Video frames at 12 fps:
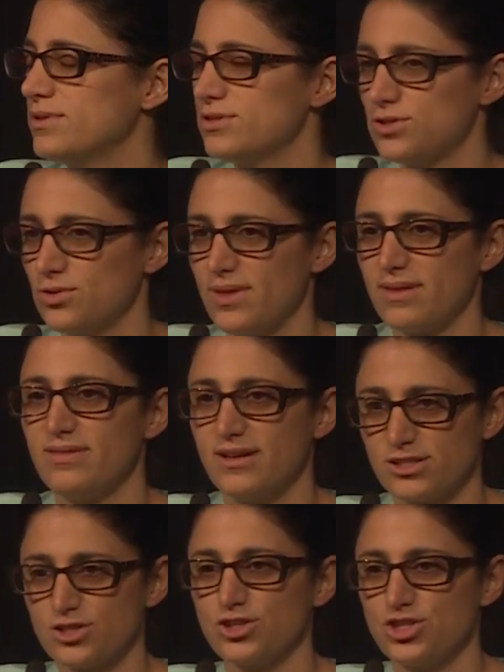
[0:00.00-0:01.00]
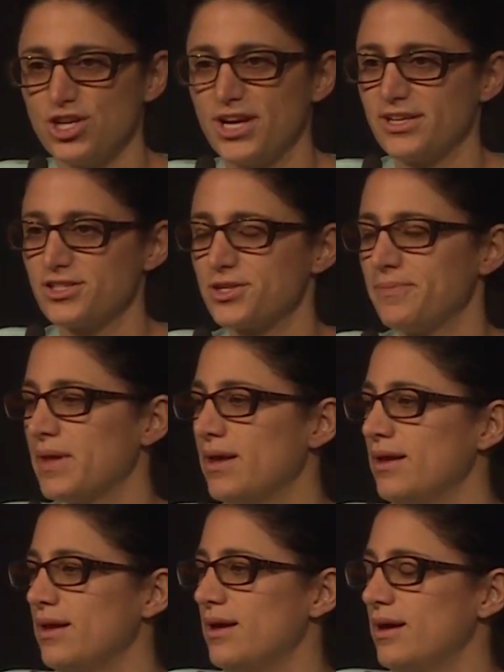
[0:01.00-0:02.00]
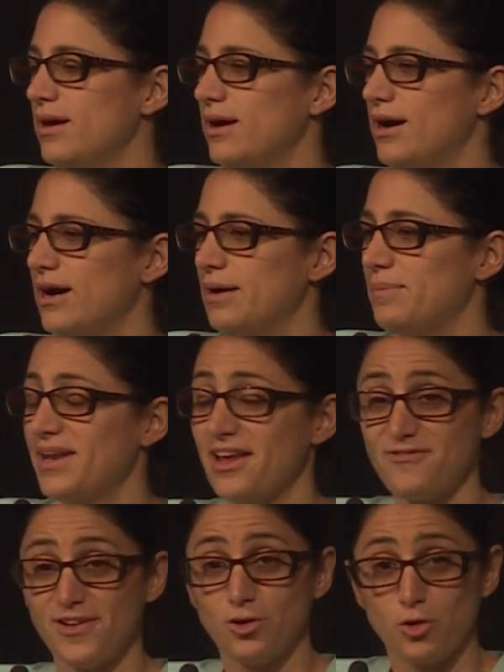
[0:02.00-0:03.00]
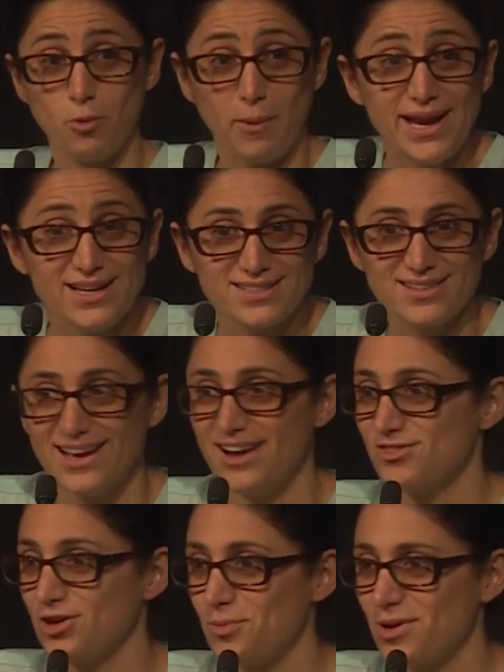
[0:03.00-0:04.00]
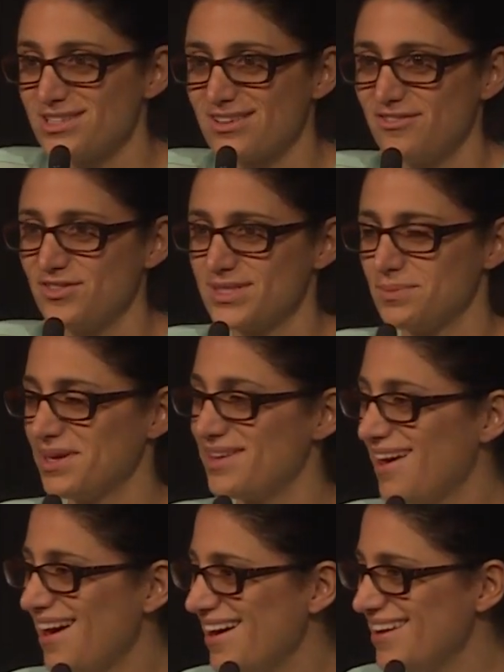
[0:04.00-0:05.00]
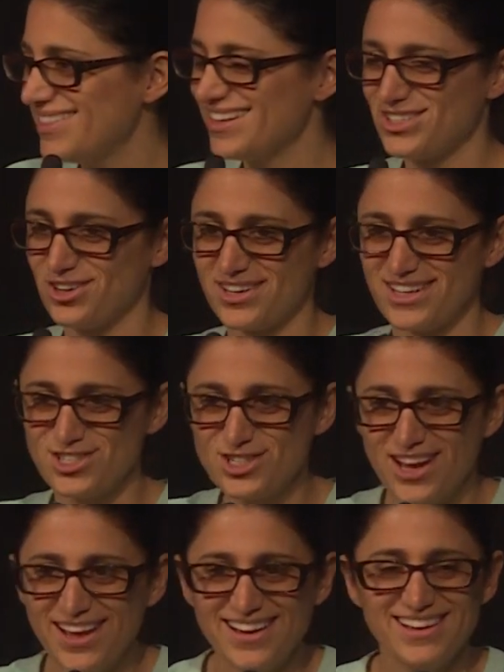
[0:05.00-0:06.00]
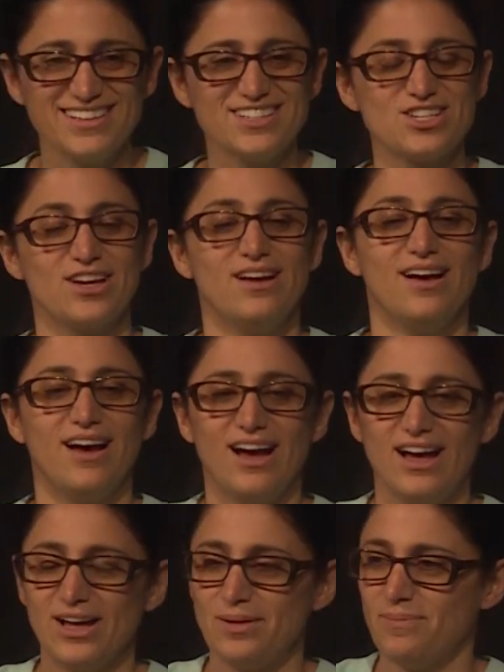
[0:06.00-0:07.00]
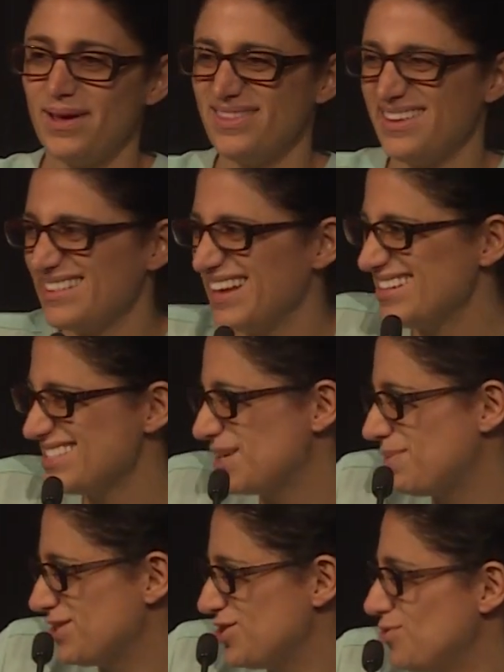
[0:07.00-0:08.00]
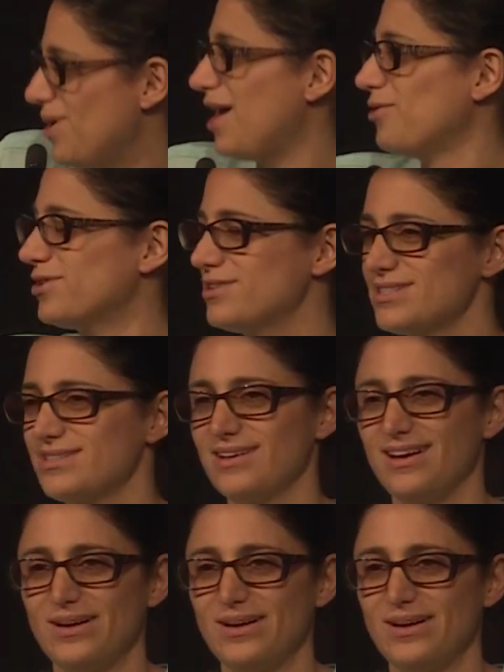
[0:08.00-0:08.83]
so that things could change. And I felt great after our press conference. I'm like, yay, things are gonna change. And that lasted about 2 hours